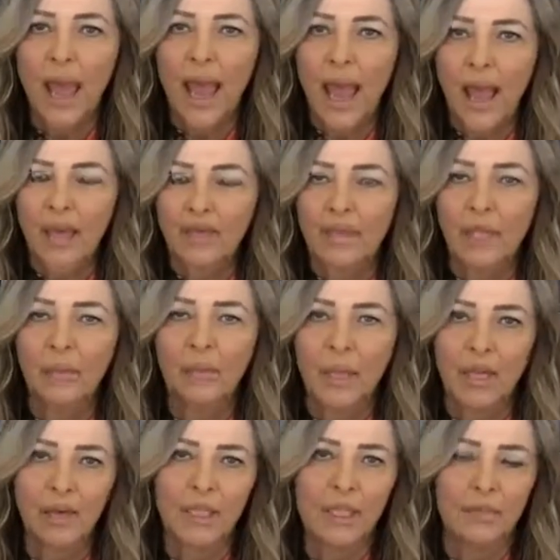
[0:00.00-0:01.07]
as a
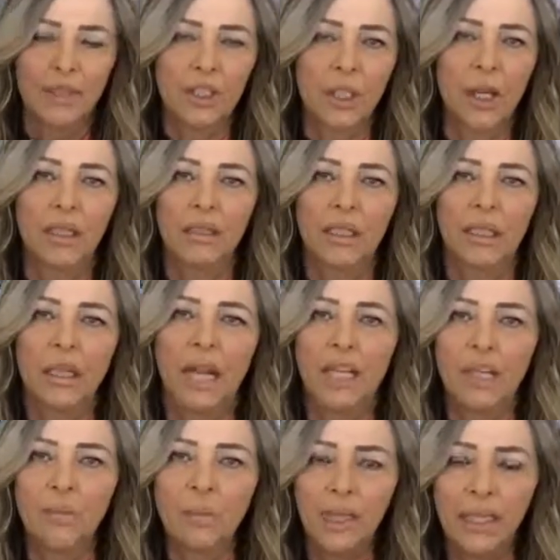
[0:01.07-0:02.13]
parent of a child in an
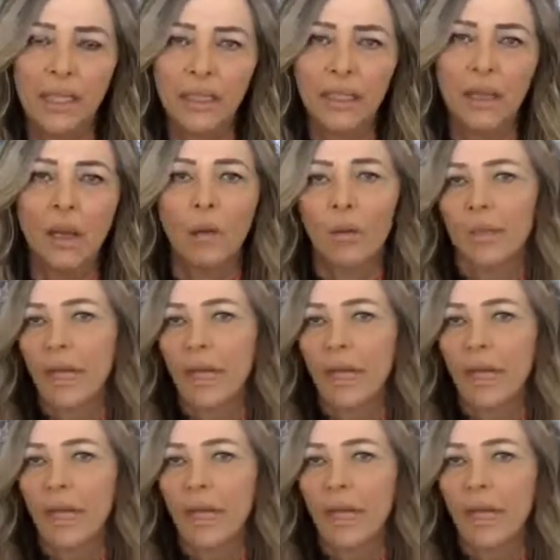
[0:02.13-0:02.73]
IEP.